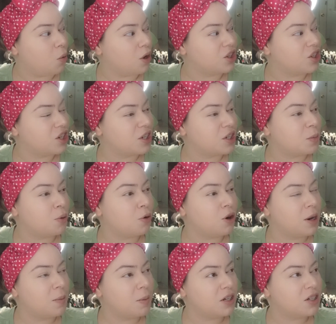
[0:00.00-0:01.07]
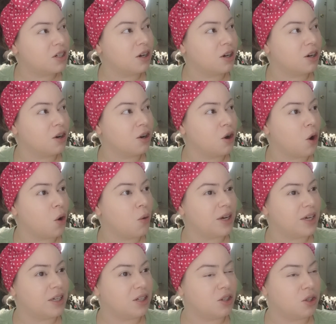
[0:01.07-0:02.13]
which is pretty much gonna go
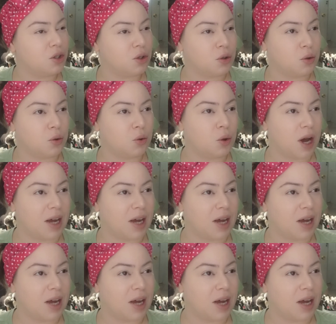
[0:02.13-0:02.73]
into,